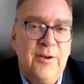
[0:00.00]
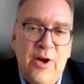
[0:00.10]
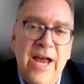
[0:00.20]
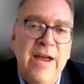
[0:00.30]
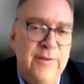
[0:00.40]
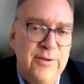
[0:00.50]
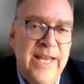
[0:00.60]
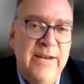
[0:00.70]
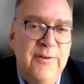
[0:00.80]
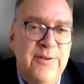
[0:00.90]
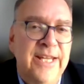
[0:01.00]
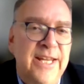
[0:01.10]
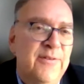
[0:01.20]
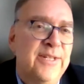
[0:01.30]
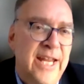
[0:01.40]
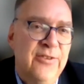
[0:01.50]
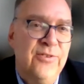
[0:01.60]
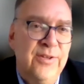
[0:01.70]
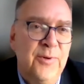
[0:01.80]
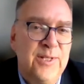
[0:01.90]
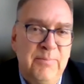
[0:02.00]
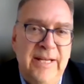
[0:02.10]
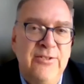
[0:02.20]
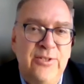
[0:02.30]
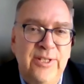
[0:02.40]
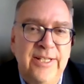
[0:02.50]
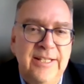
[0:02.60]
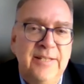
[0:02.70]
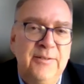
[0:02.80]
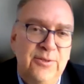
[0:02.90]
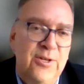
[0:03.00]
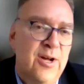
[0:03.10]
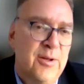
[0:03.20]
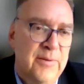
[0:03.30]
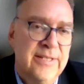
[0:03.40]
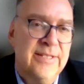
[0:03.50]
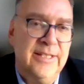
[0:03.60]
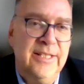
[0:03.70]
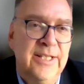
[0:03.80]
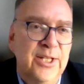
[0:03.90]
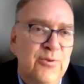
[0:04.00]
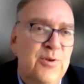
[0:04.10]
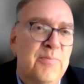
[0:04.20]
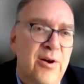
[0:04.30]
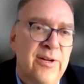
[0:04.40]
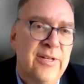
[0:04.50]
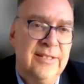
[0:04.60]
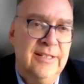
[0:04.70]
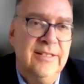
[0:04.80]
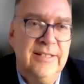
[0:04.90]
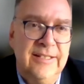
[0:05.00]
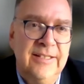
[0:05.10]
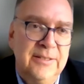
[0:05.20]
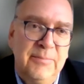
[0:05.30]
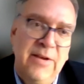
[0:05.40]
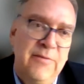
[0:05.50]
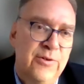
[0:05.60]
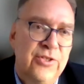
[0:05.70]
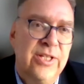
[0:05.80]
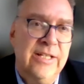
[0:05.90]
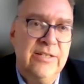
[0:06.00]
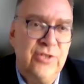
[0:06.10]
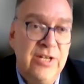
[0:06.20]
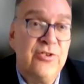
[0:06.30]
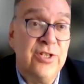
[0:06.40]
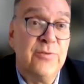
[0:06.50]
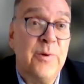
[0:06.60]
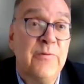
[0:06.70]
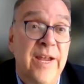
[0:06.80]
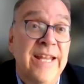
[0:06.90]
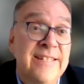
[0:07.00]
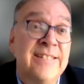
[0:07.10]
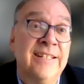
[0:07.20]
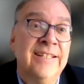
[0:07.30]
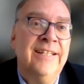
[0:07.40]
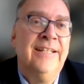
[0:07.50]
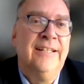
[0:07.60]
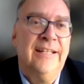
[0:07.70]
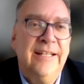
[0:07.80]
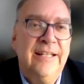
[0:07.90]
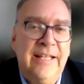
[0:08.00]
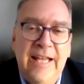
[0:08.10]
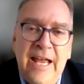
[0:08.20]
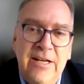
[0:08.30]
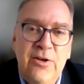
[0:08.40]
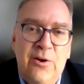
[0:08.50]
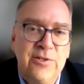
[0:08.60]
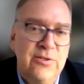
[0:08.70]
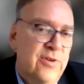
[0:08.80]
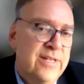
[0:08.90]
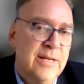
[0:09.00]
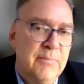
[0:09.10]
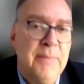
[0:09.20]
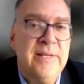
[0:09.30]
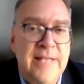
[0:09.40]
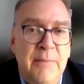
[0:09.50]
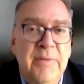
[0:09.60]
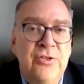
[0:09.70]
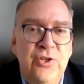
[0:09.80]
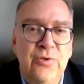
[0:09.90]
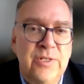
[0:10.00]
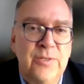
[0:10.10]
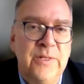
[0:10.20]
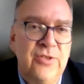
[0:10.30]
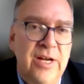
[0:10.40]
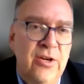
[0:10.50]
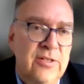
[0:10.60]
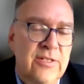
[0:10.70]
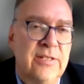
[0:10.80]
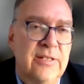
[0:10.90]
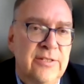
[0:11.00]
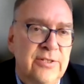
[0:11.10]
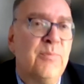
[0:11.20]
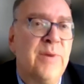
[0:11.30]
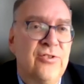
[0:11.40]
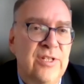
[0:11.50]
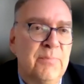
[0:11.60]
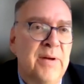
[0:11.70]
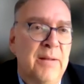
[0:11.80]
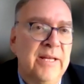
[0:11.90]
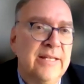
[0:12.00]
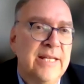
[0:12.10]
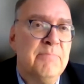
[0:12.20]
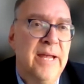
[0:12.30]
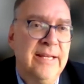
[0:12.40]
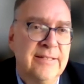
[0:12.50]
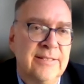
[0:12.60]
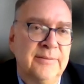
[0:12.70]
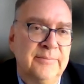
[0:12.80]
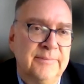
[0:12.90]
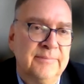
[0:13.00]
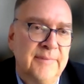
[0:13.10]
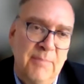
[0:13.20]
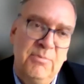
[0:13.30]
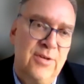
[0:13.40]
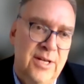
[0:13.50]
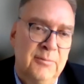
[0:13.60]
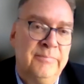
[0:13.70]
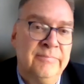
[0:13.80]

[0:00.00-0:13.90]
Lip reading: I have to thank for the invitation. It was a pleasure to talk with you about it and the manifold challenges we face, and also addressing maybe some issues which are not so much in the public debate up to now.